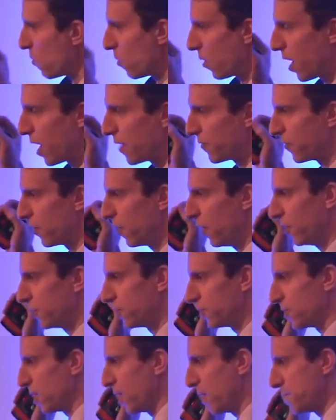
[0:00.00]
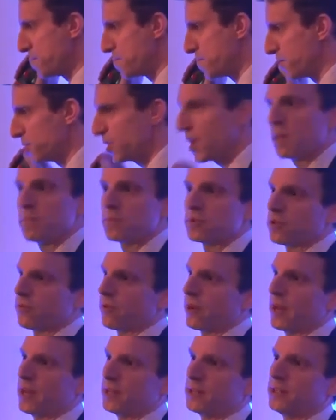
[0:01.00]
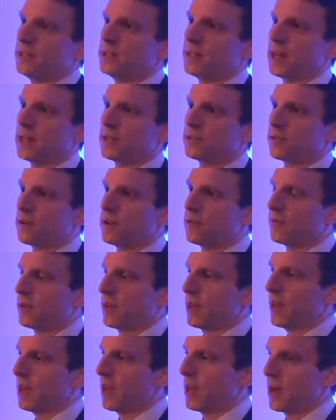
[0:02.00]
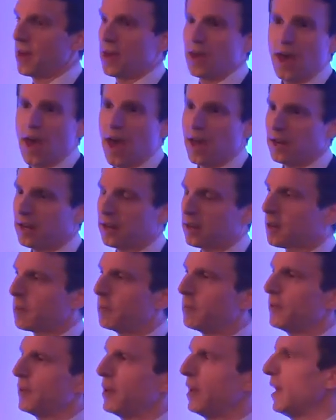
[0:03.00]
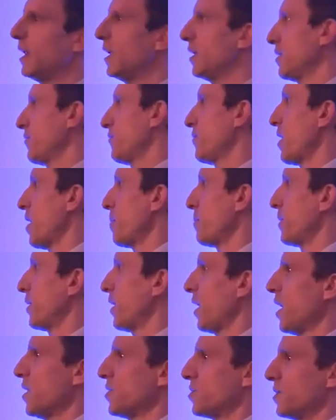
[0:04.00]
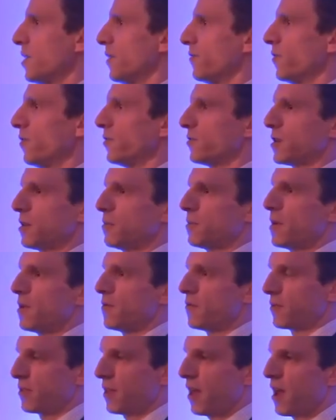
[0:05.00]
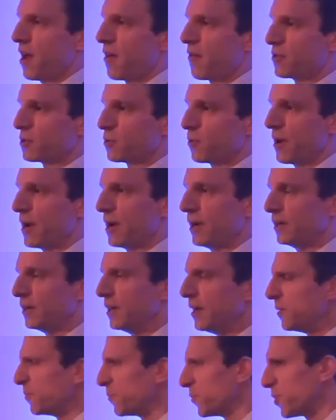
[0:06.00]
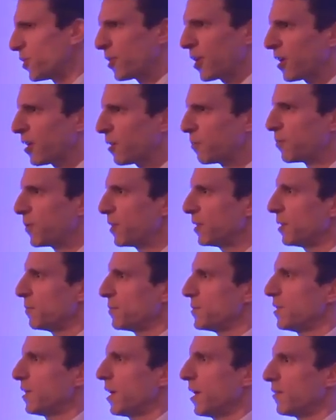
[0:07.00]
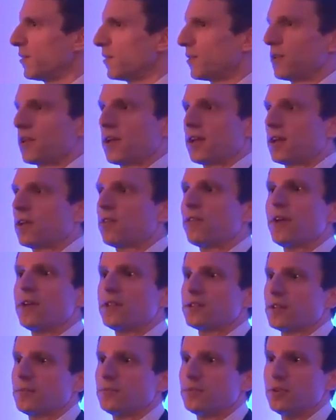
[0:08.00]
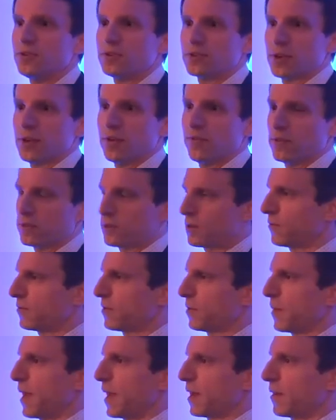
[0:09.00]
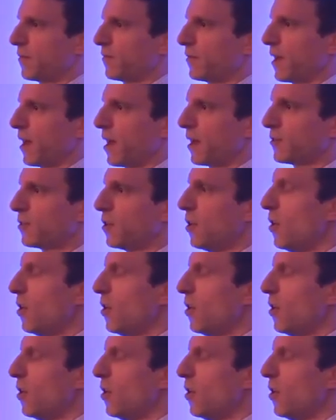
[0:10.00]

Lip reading: well, I've got some temperature-related data over here, and in a completely different application, I've got some over there as well. Could I bring them together? Could I create some new service off the back of that?